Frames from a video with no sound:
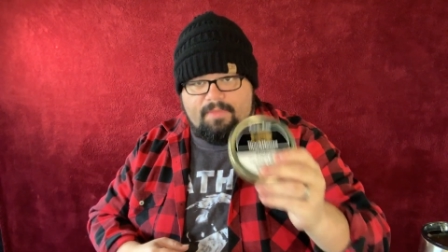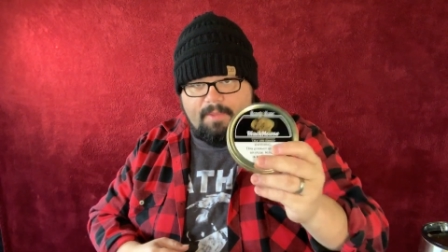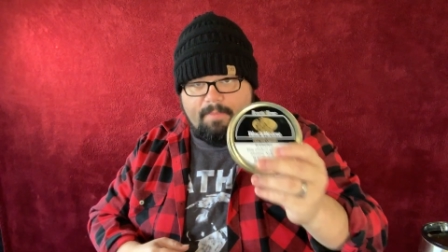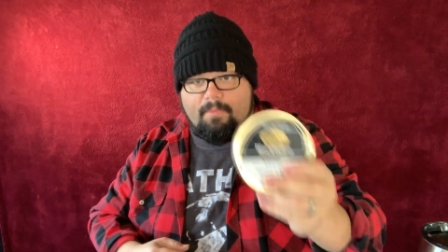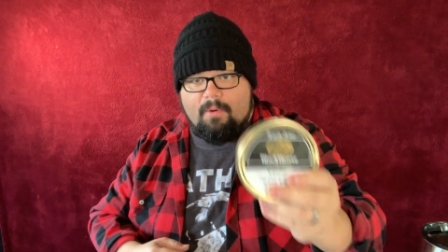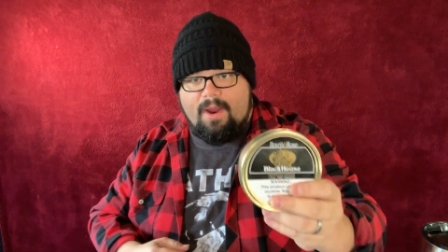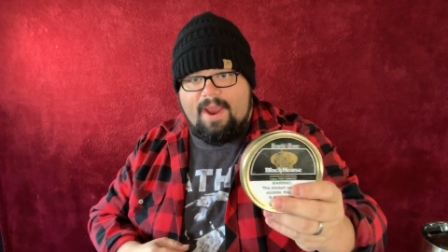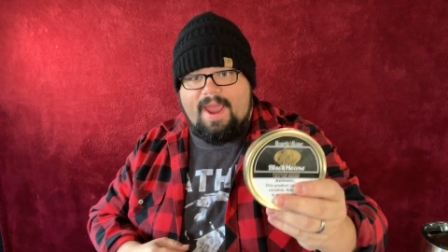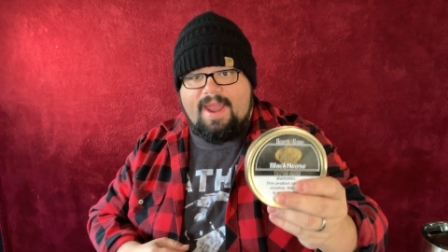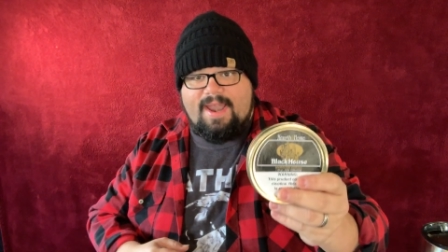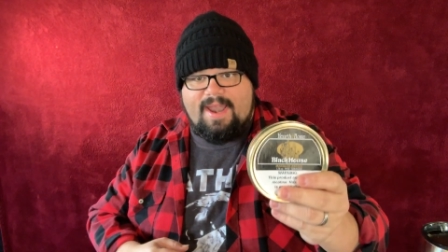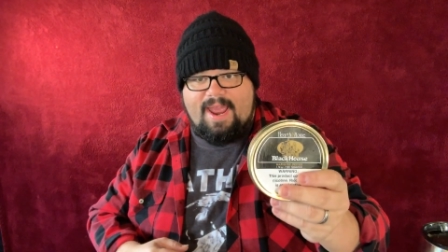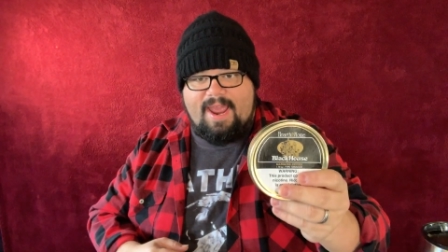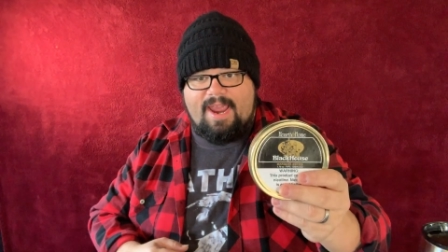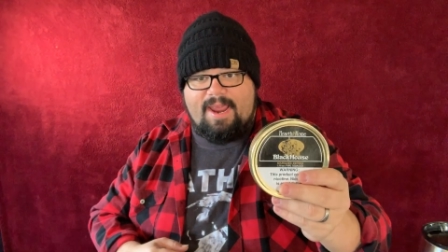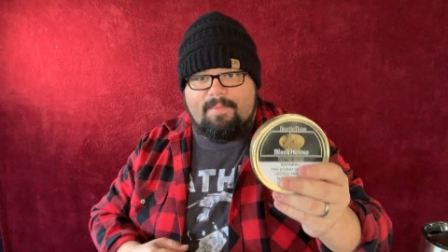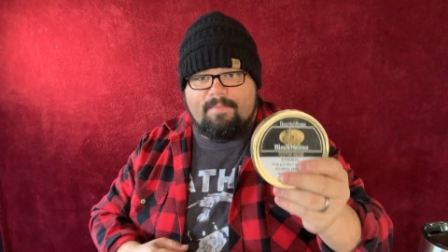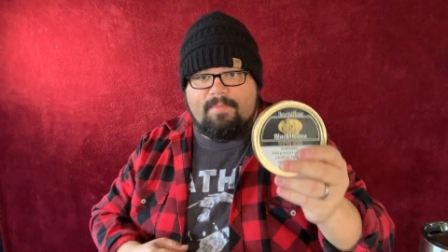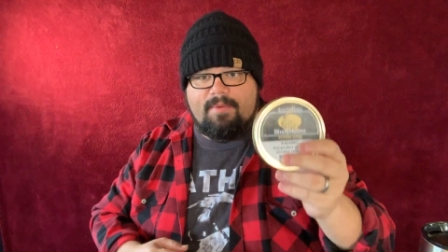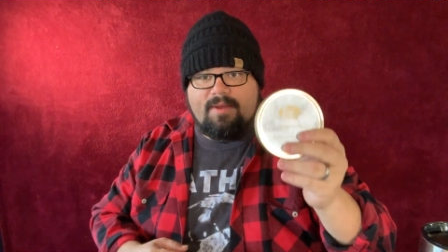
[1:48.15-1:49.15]
brand
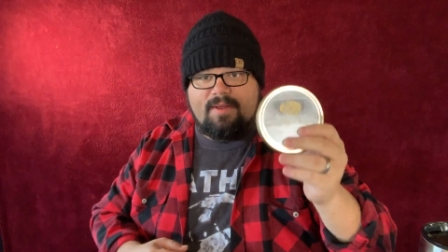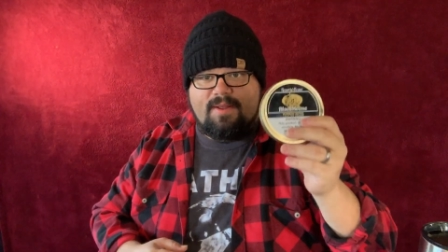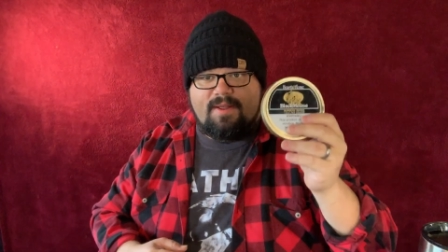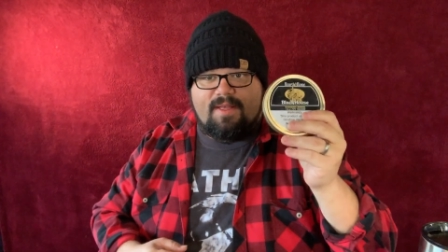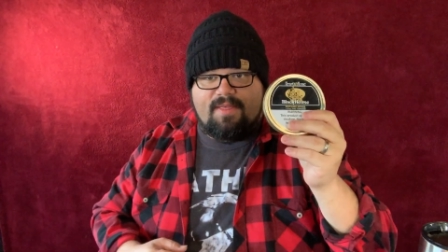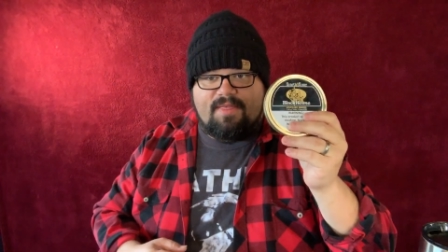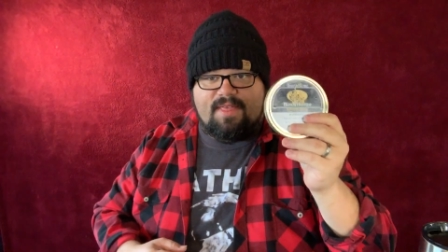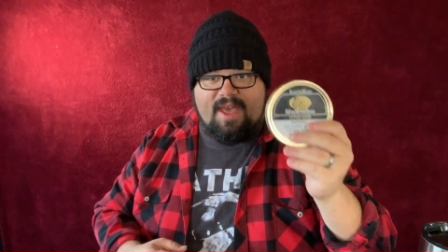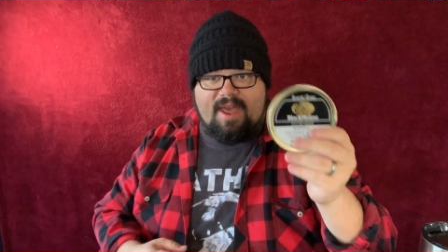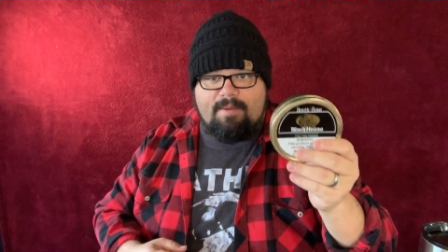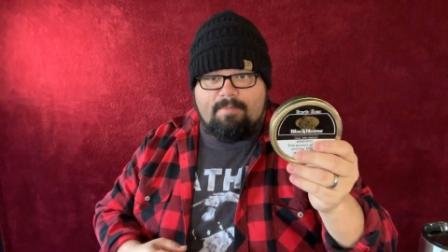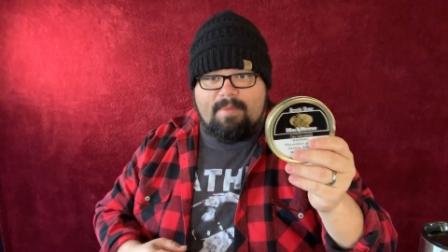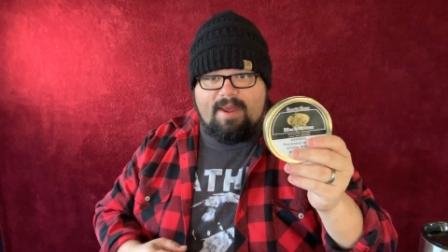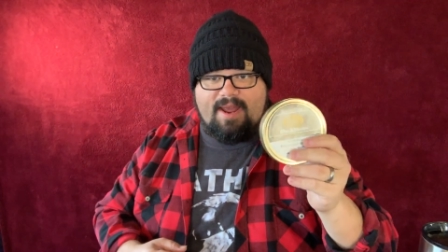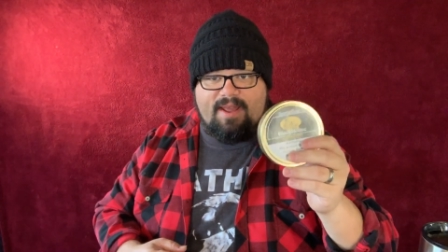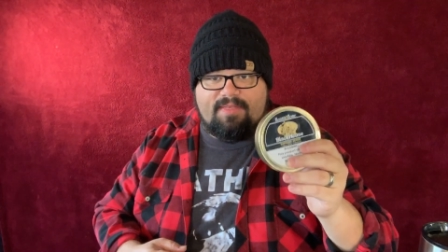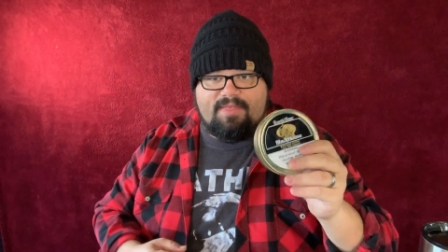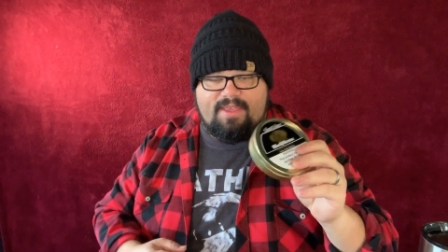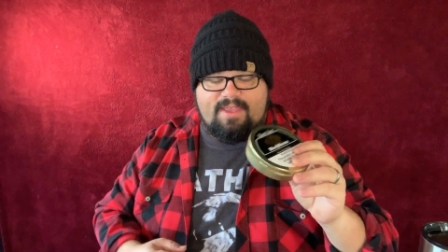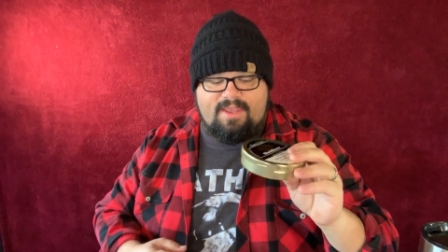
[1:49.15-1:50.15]
name that
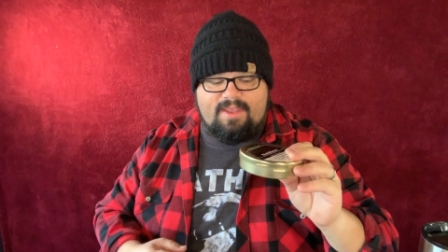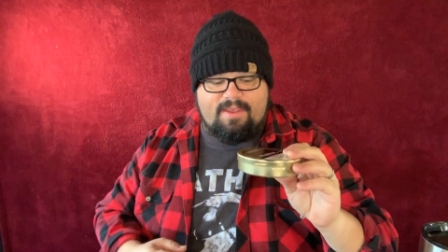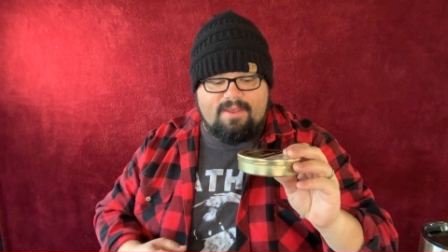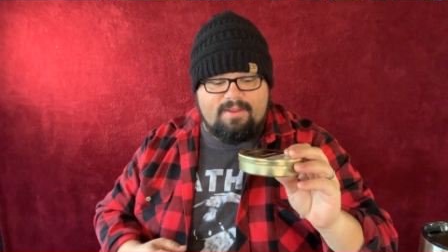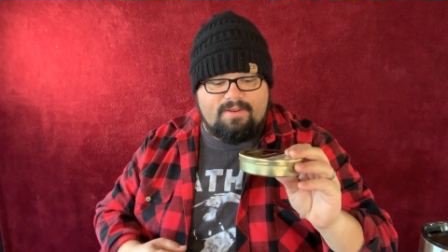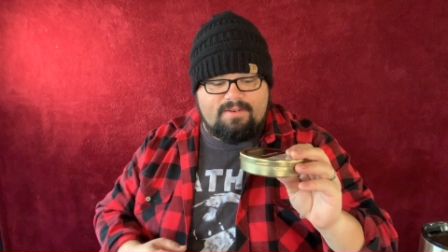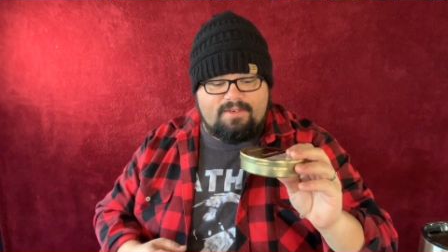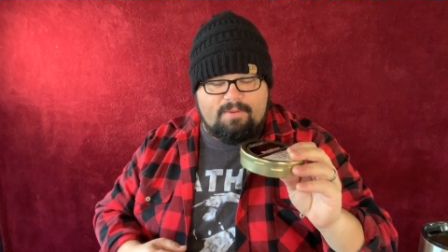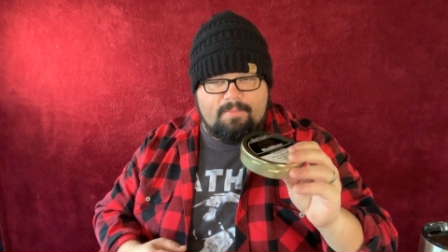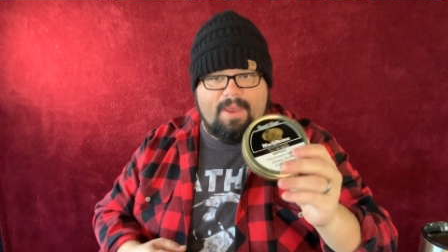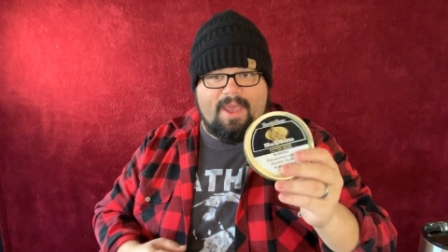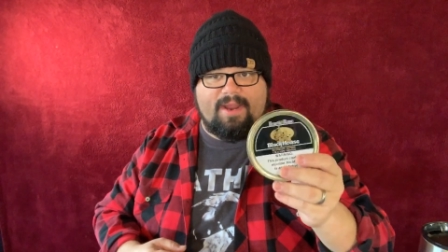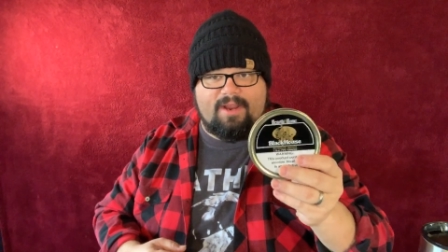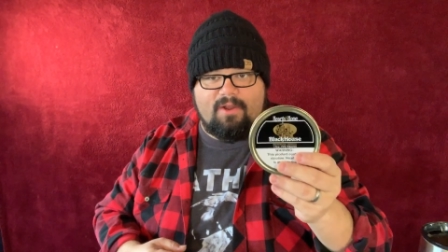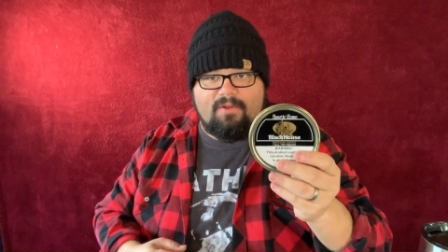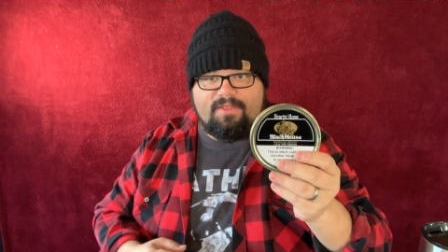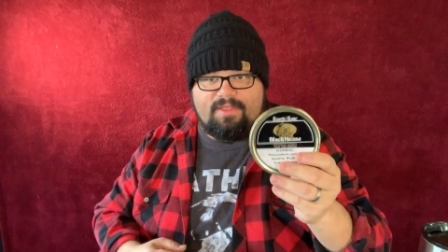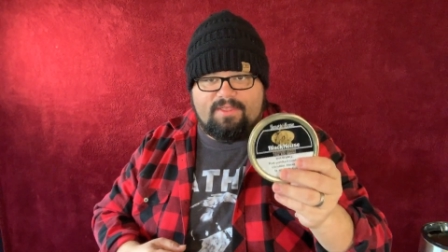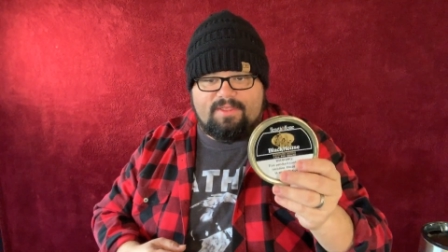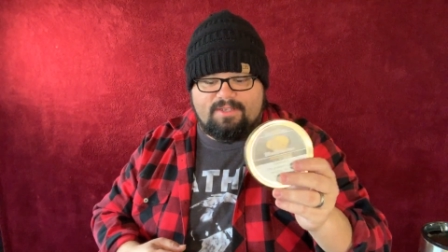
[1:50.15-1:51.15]
made the
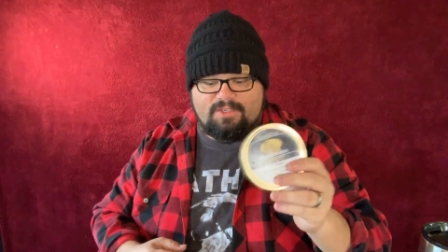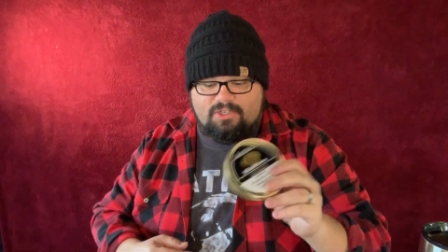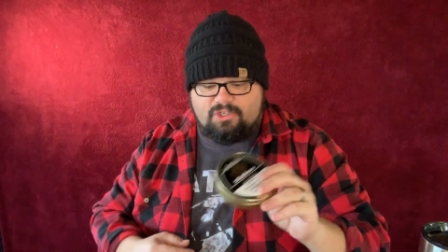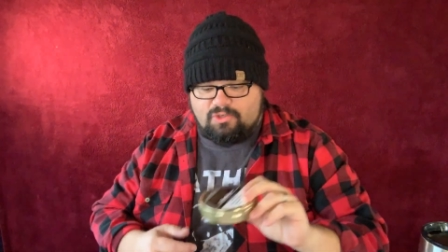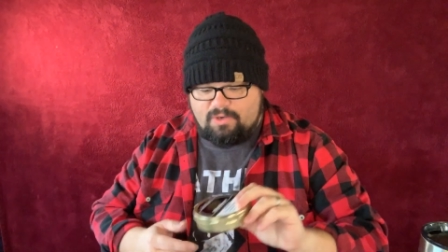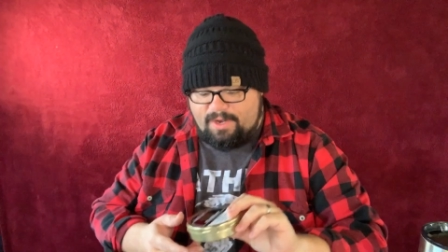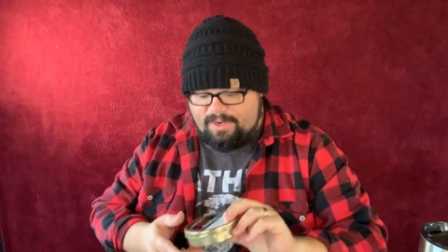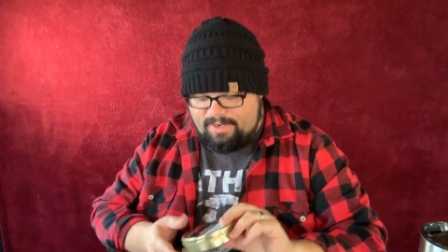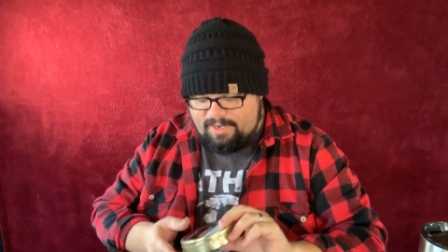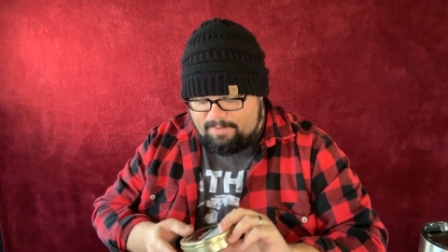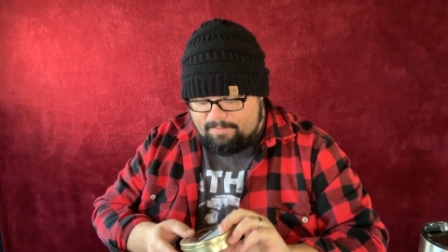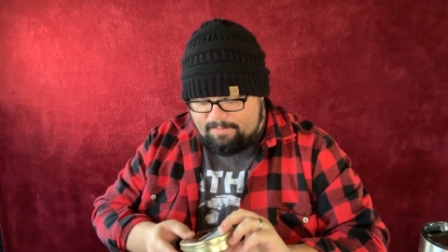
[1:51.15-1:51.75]
tobacco that this is trying to